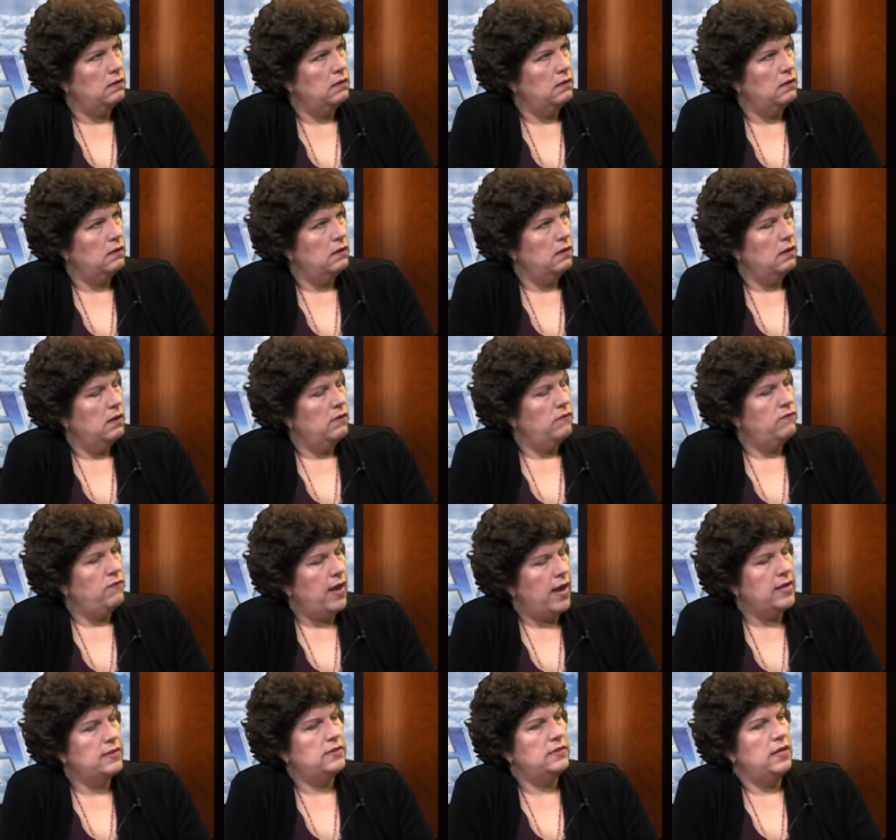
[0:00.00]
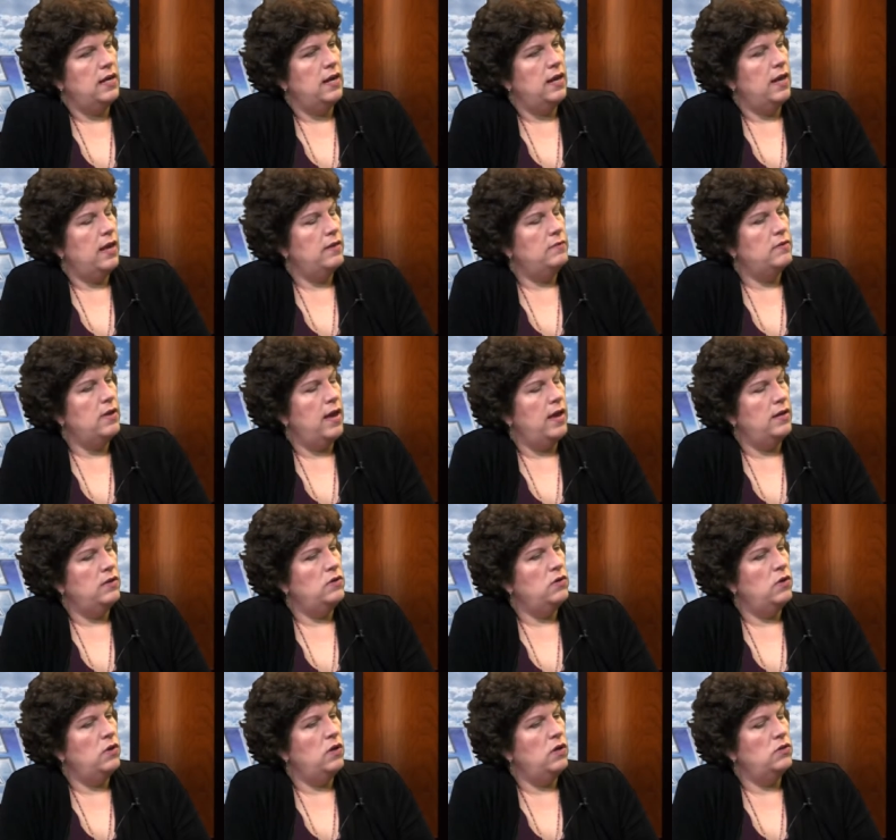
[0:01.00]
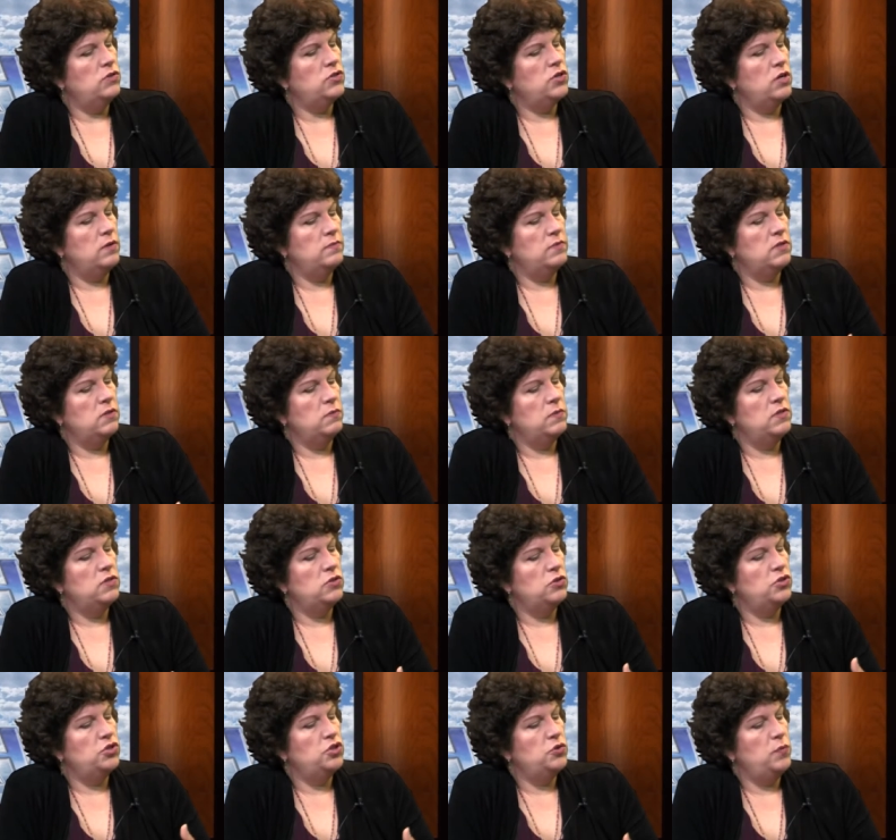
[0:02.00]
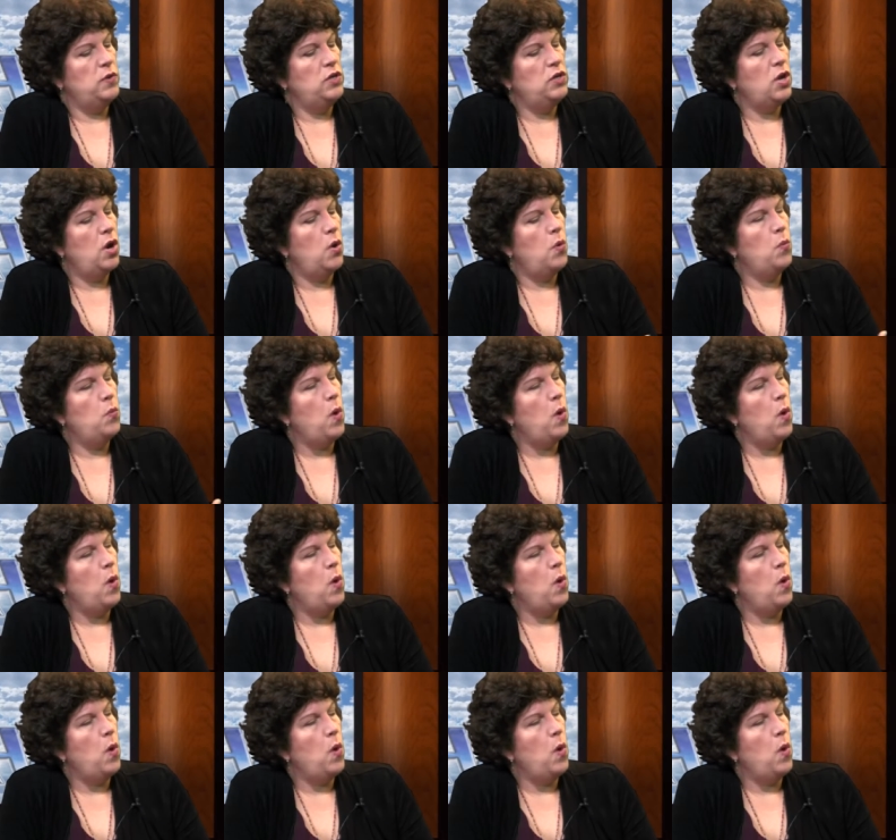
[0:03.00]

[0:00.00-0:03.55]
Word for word: Mm-hmm. Fascinating. And and in terms of the research, do we know